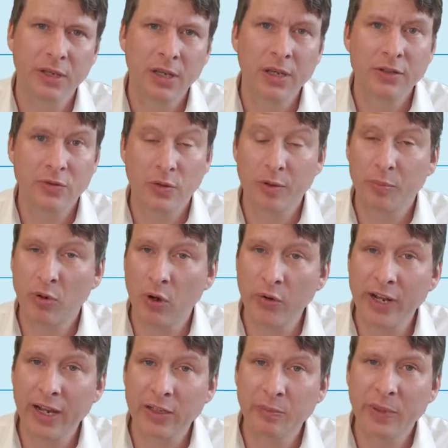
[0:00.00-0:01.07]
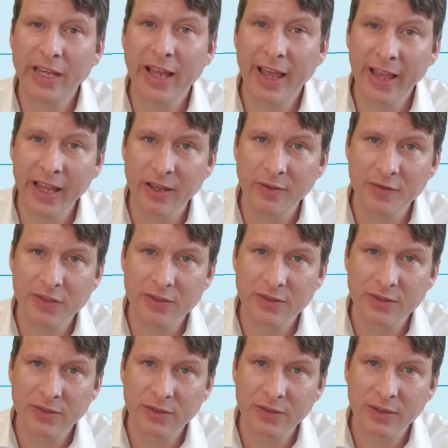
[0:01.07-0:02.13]
So the product behaves
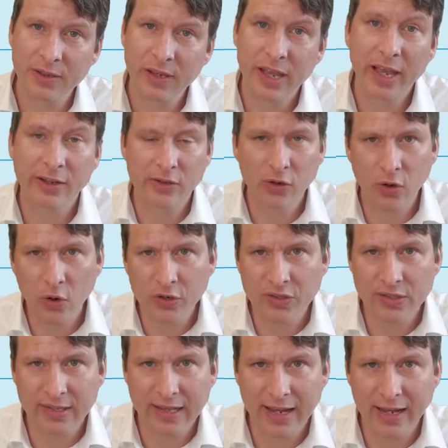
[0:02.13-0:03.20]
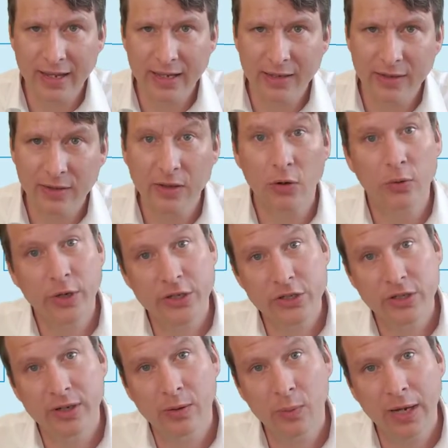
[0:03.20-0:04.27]
and looks like the
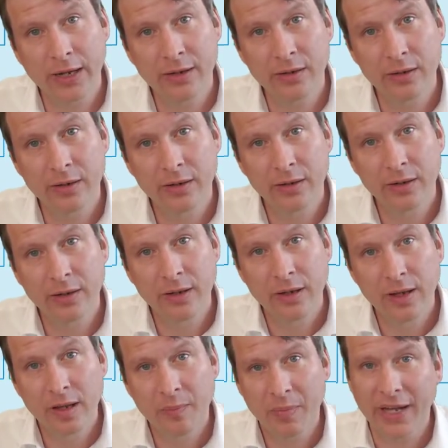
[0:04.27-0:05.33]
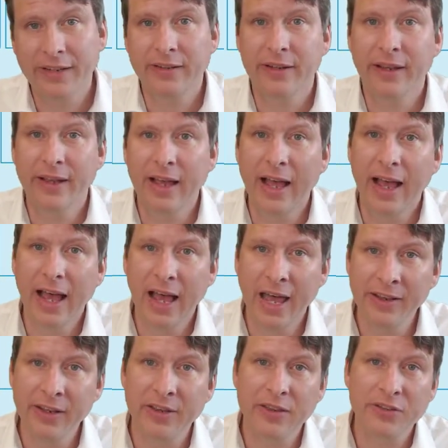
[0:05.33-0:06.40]
original one, but
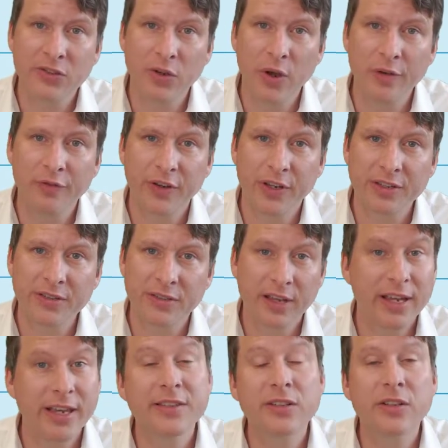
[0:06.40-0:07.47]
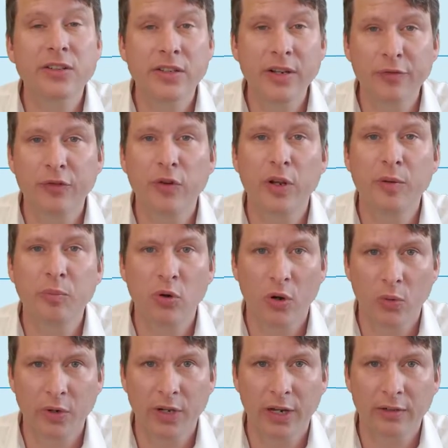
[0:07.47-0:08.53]
under the surface, it's a different
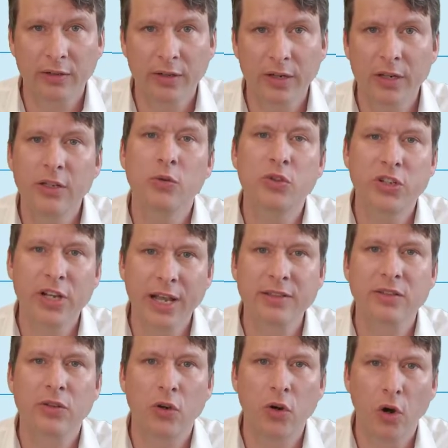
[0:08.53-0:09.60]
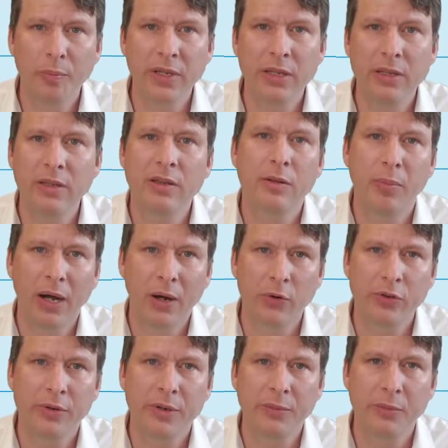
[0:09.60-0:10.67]
product. You just copy the
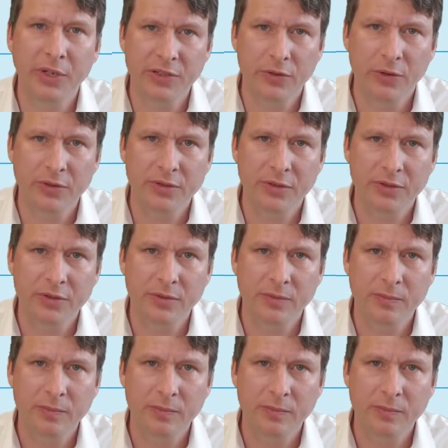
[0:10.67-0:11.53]
boundary resources.